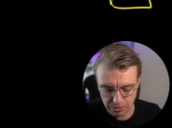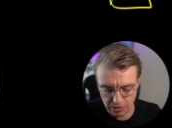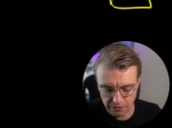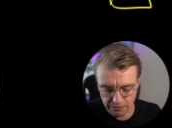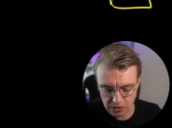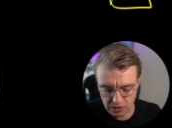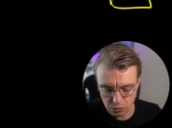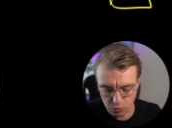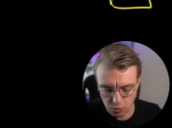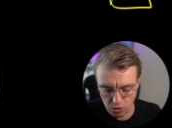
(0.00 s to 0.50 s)
of
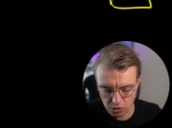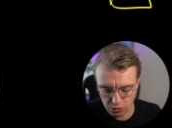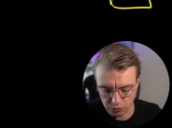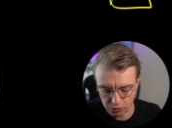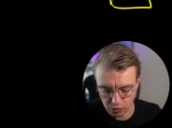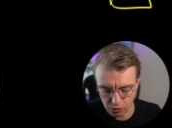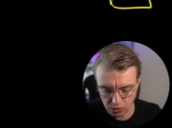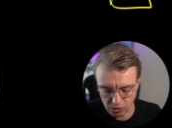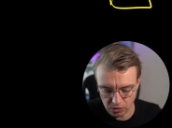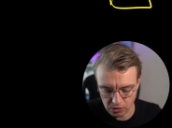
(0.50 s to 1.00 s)
this
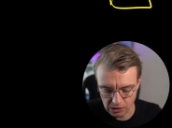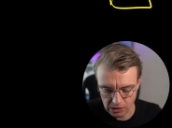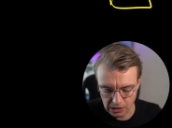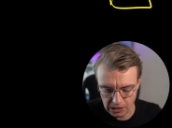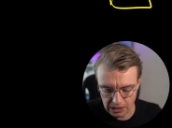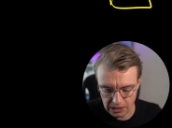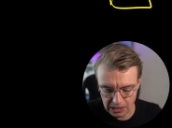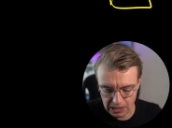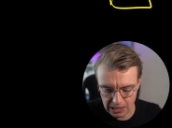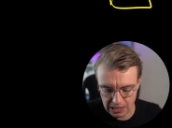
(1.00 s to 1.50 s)
workflow
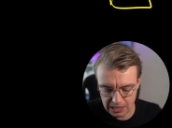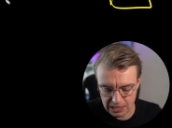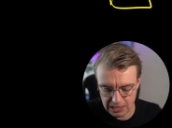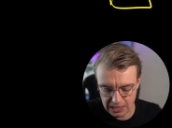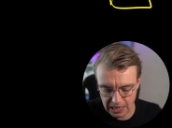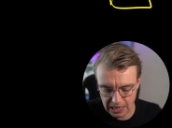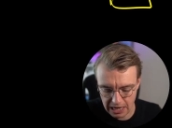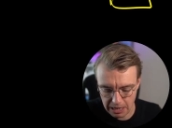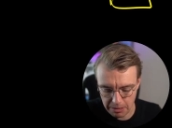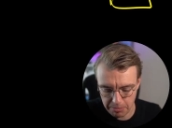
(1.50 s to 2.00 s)
is
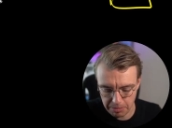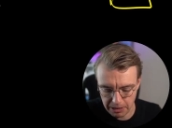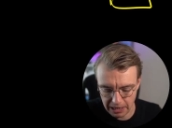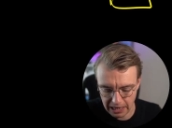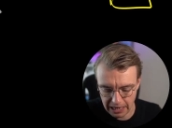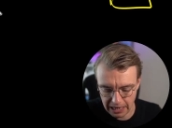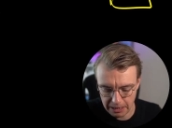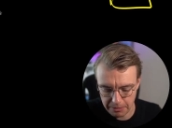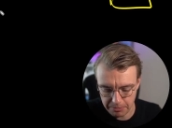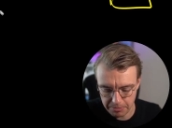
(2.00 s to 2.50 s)
a
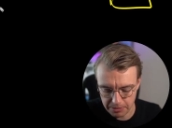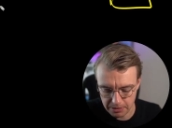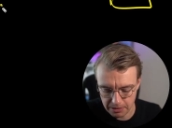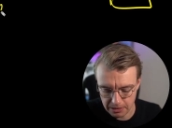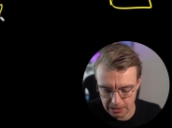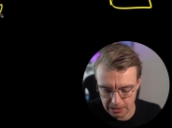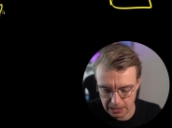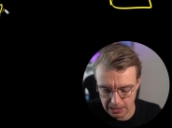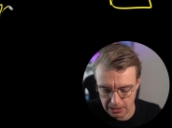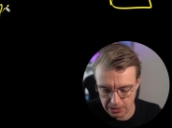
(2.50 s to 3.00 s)
pipe
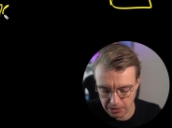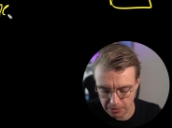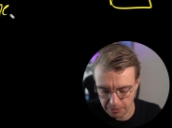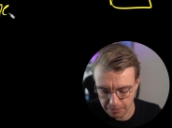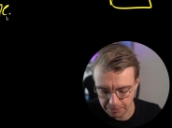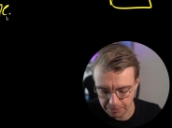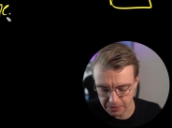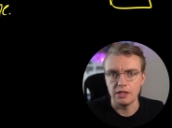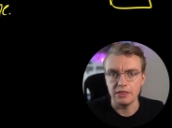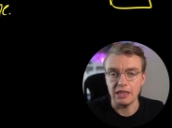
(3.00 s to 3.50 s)
here.
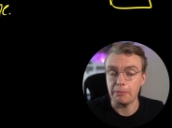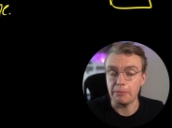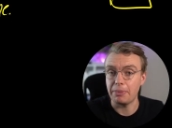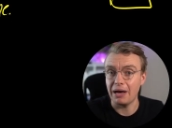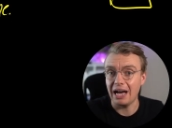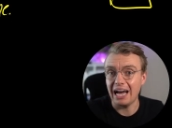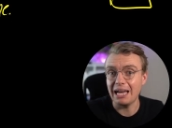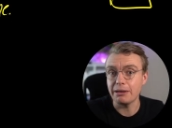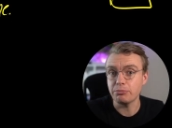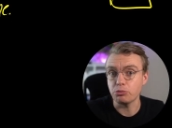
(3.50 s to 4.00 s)
That
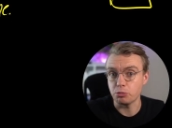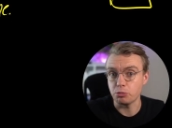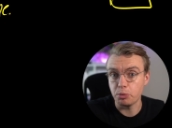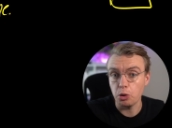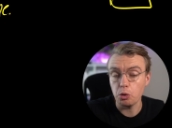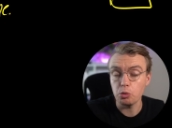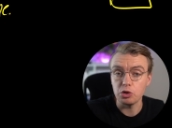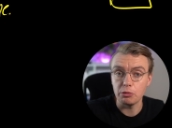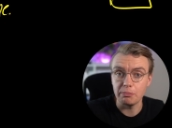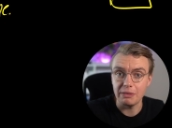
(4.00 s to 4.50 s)
pipe will
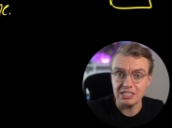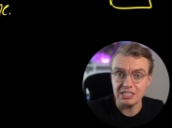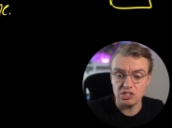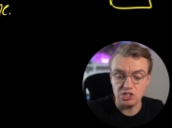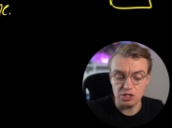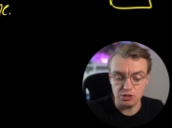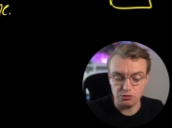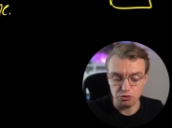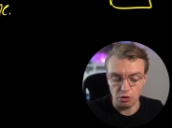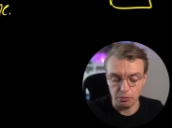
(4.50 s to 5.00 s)
pull the
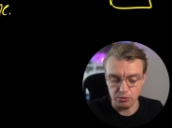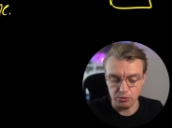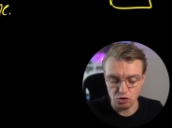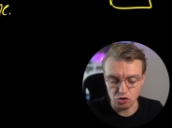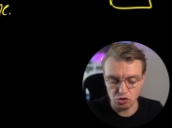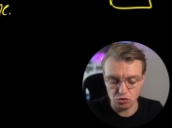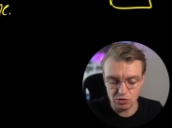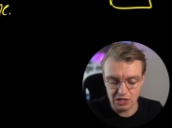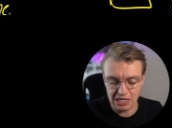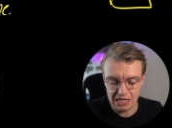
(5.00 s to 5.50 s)
messages from the
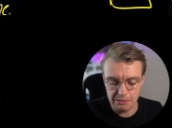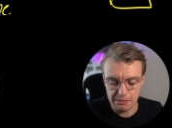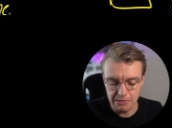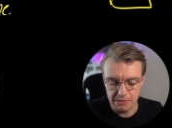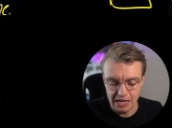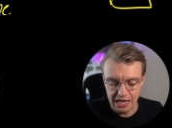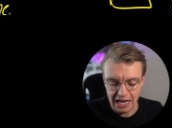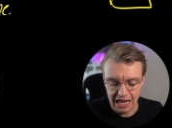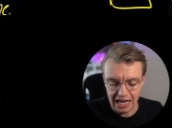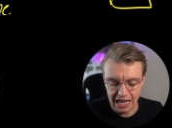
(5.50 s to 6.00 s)
stream
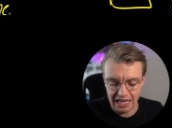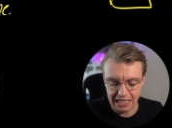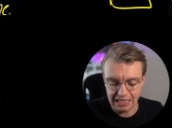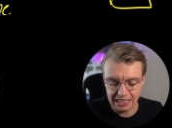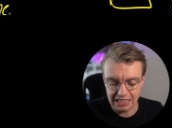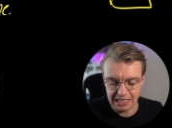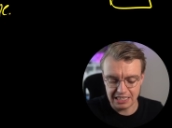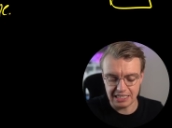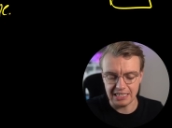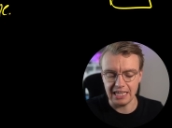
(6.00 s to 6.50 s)

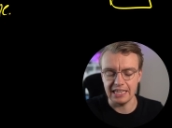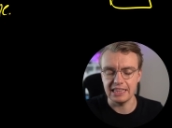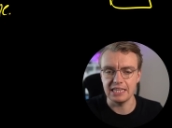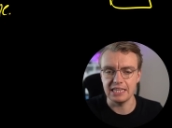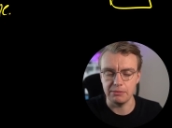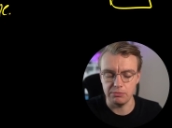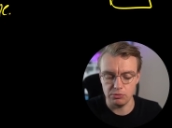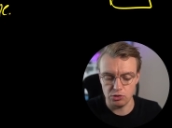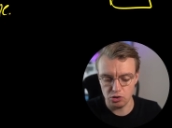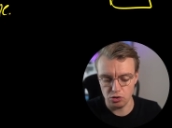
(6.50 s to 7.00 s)
and send
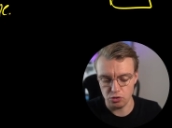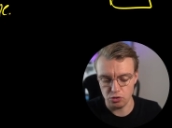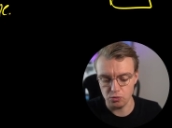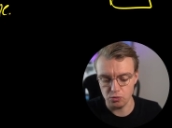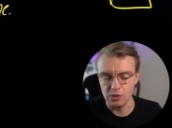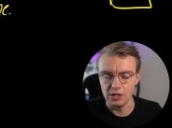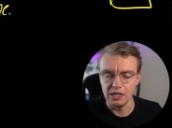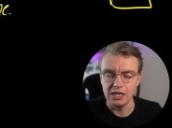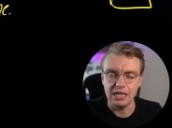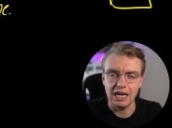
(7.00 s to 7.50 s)
them to
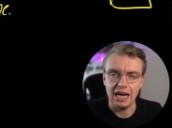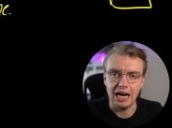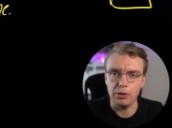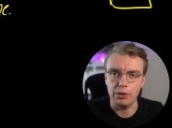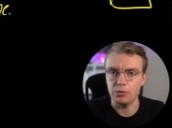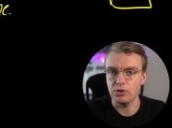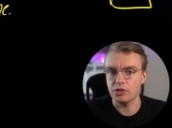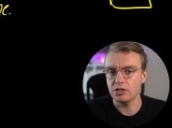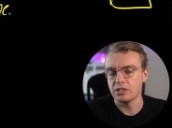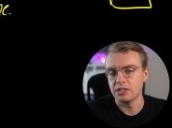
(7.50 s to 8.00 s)

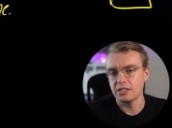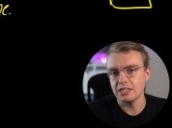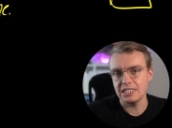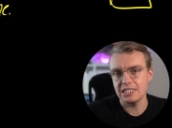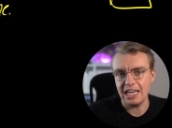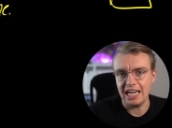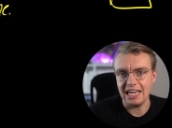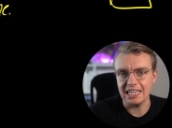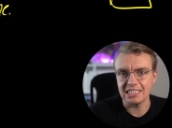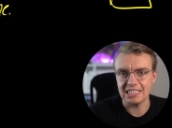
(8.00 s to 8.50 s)
our
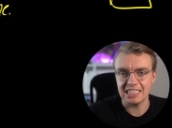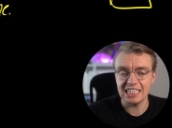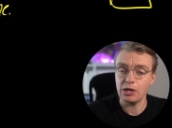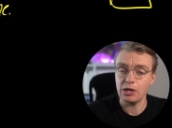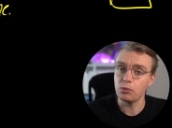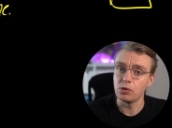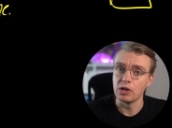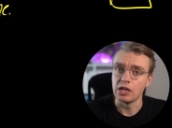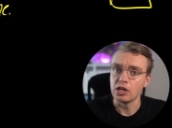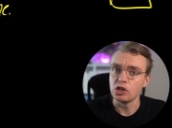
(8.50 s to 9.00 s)
task.
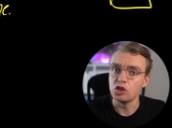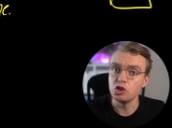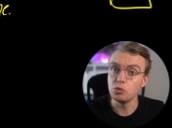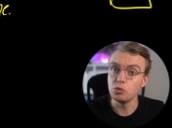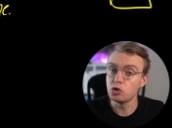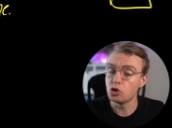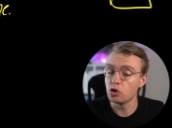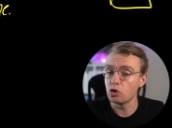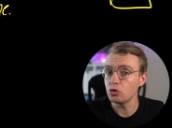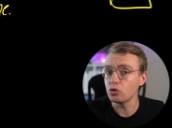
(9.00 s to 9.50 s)
Now, you
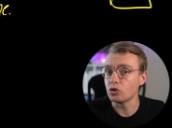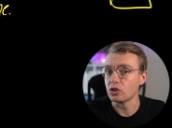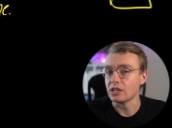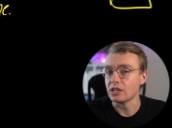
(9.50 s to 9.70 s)
could